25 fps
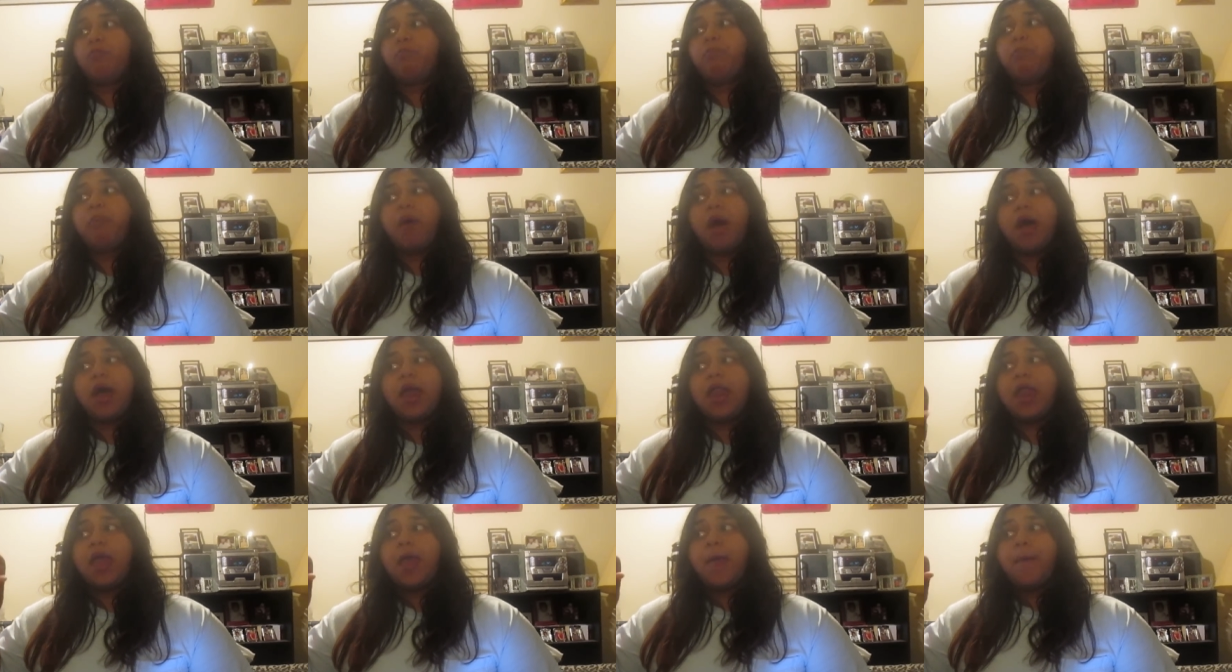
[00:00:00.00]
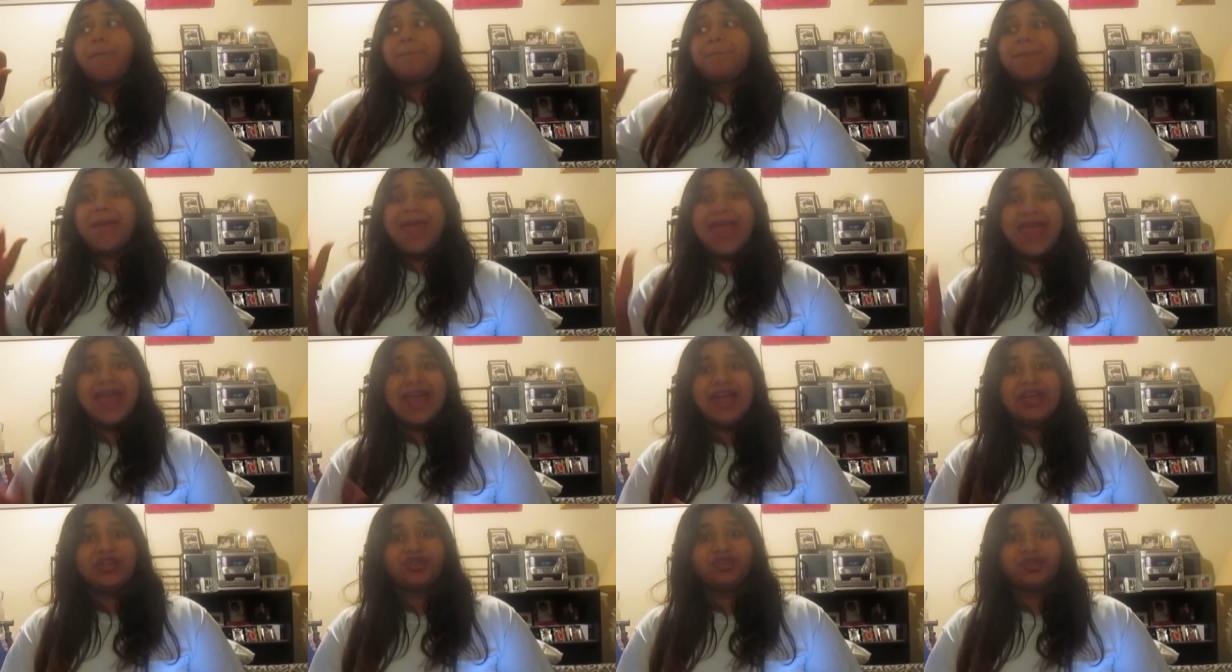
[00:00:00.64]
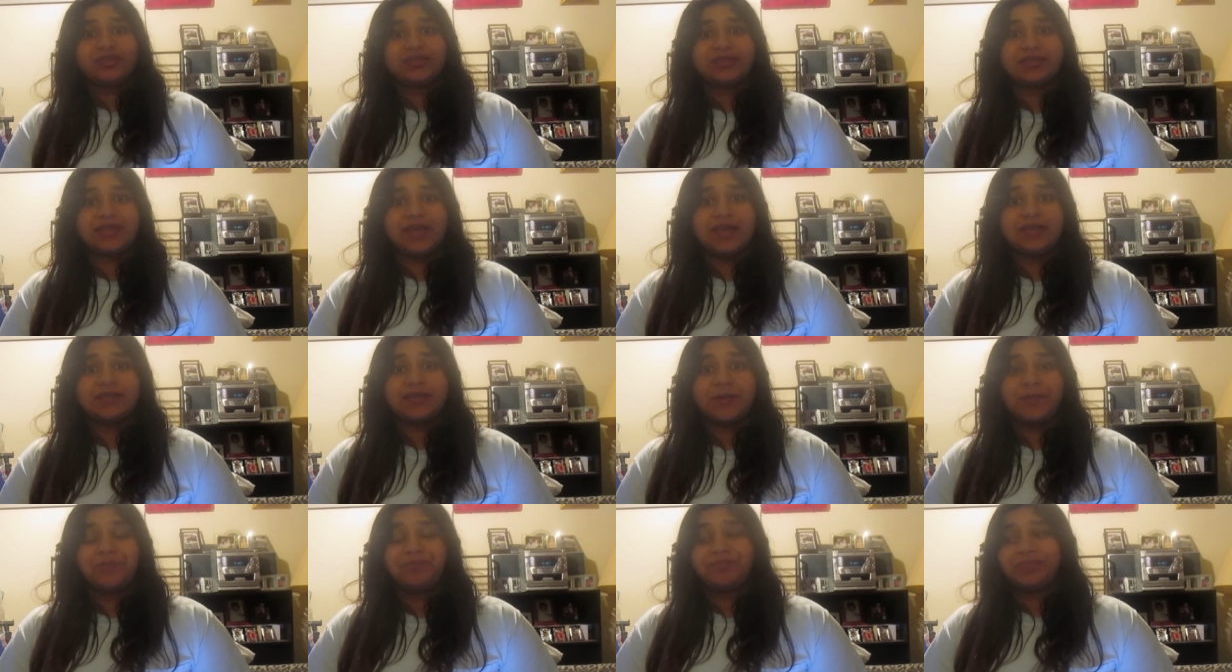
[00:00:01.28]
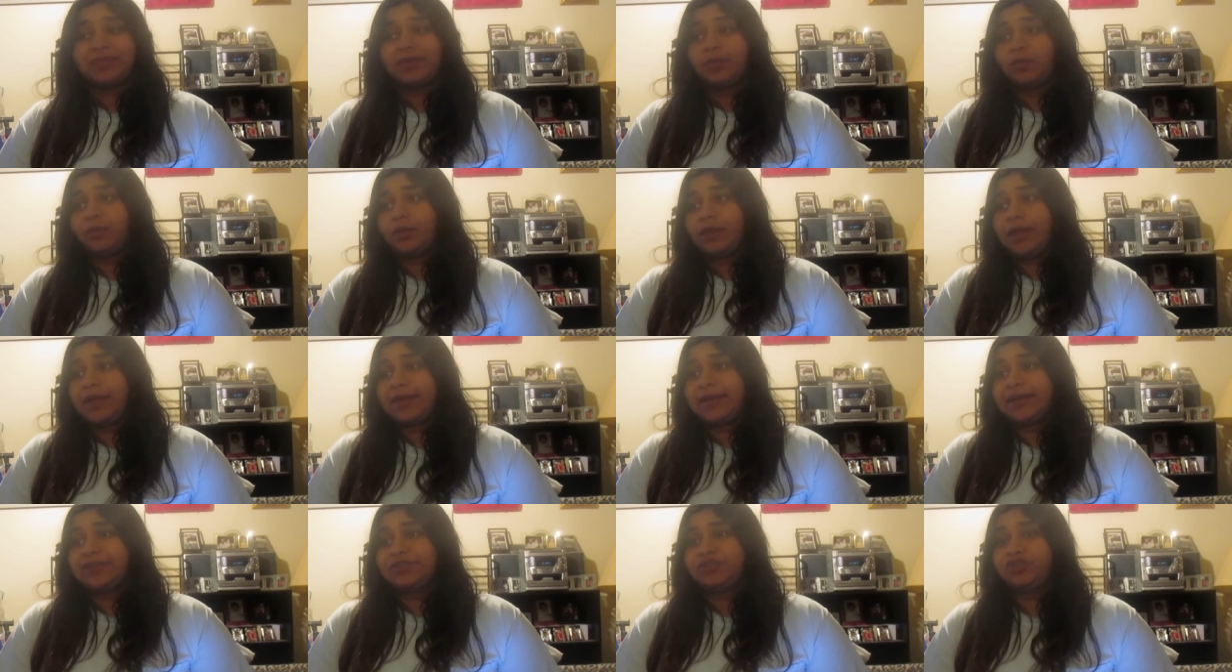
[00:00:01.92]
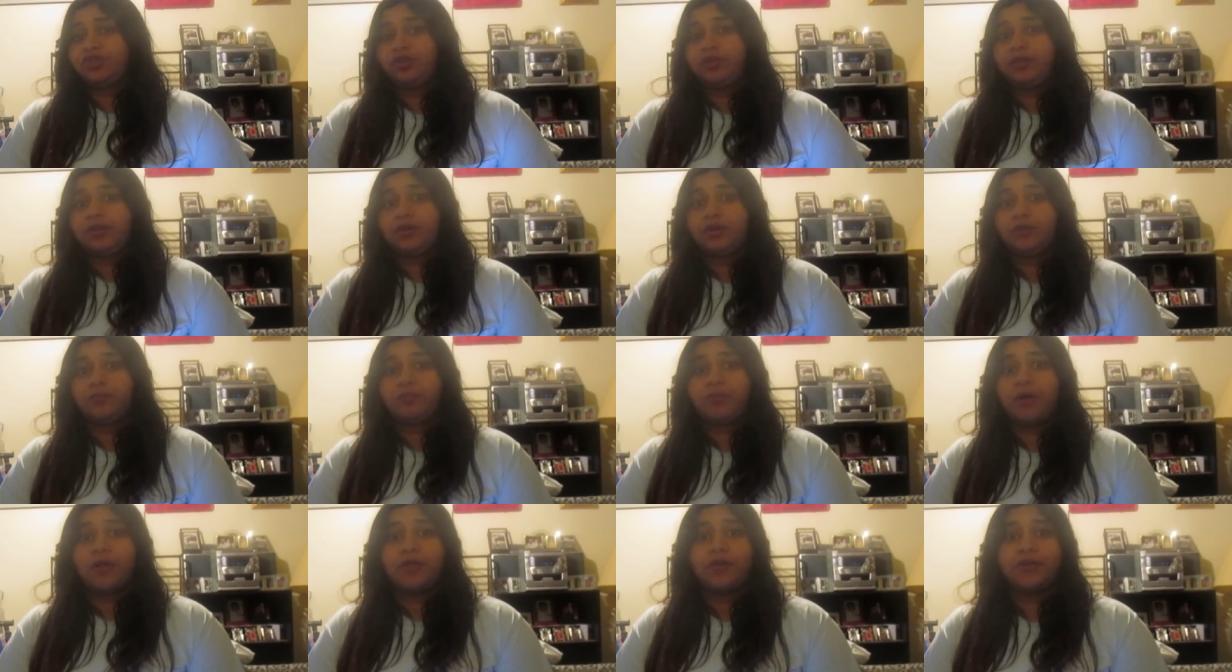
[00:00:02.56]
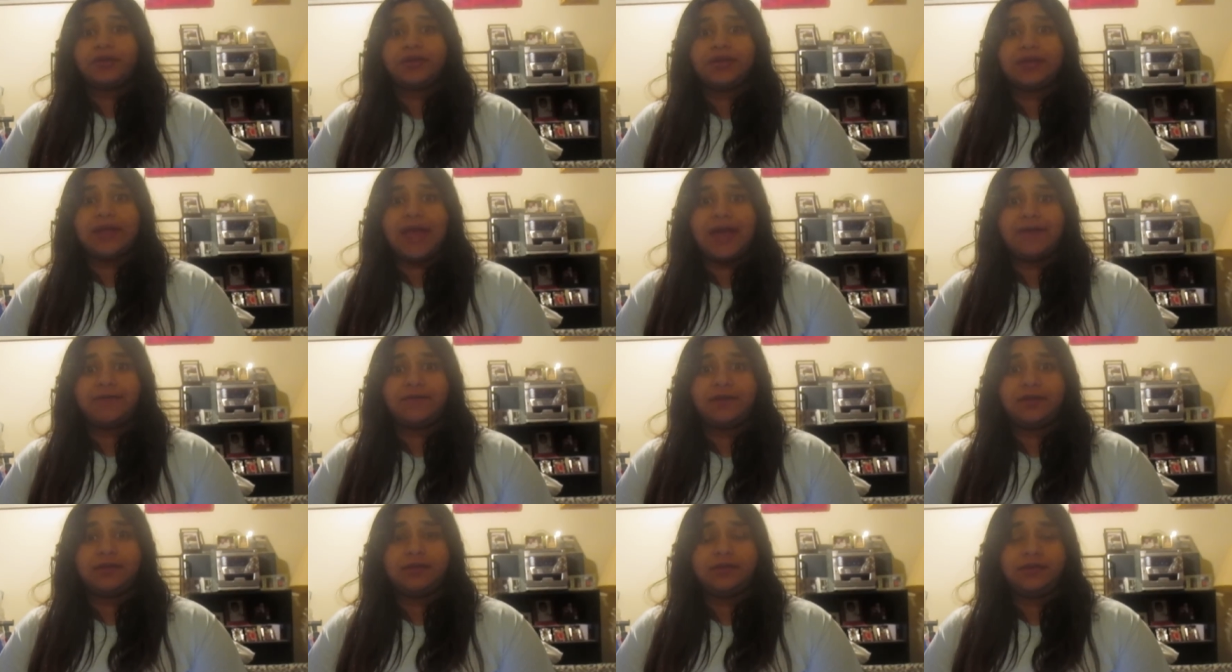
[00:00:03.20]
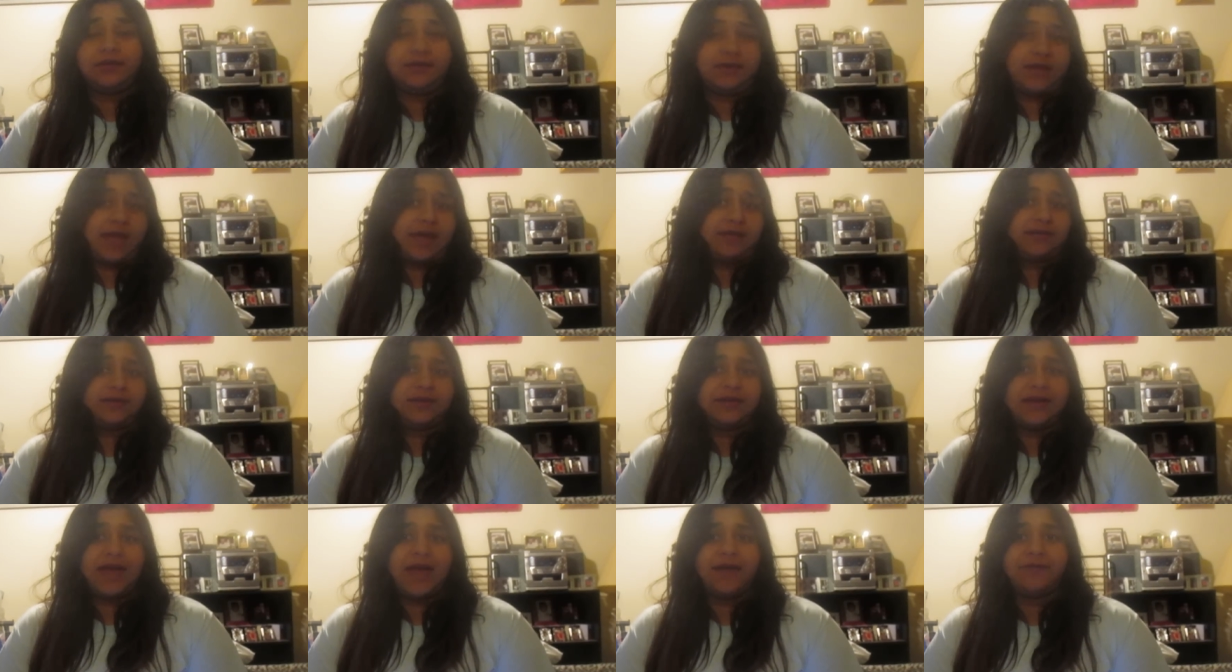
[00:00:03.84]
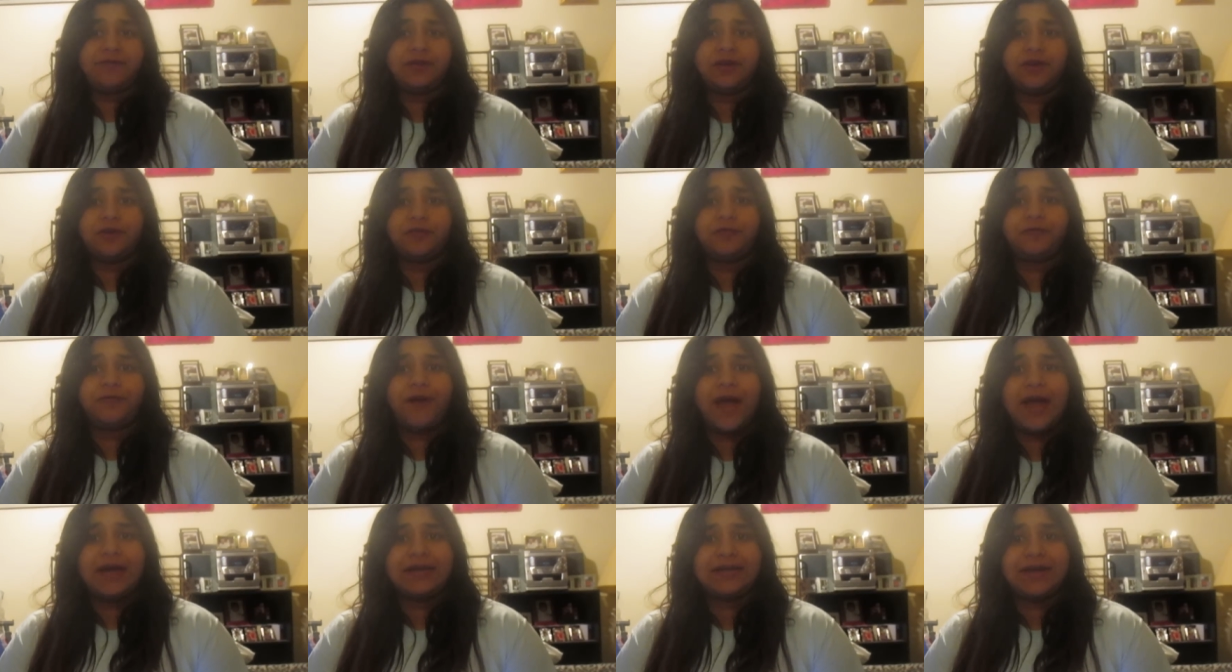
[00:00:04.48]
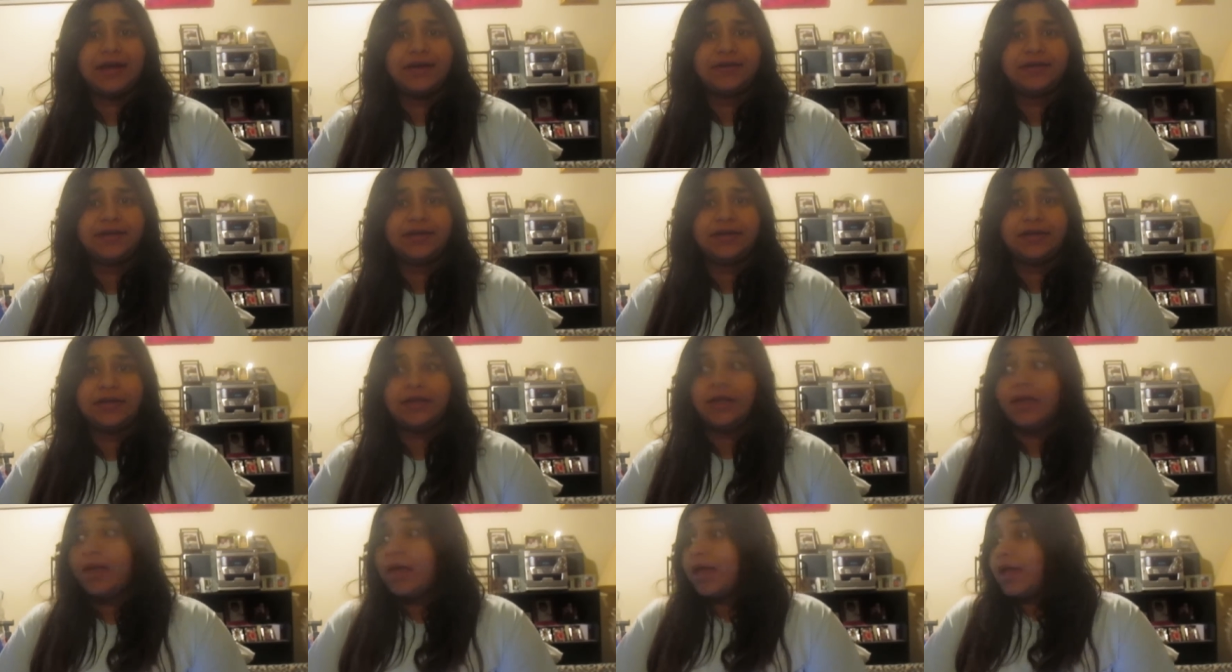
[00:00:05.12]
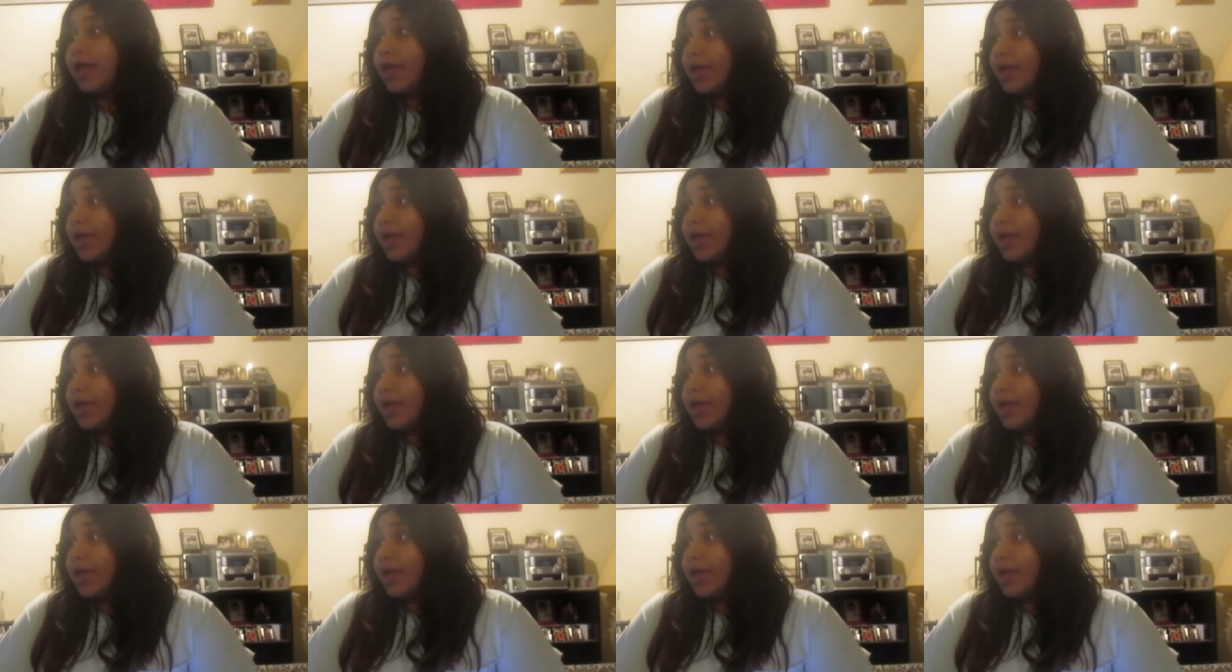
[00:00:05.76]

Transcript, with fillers: But Paige just says, well, I guess your little brother didn't have enough fight now, did he?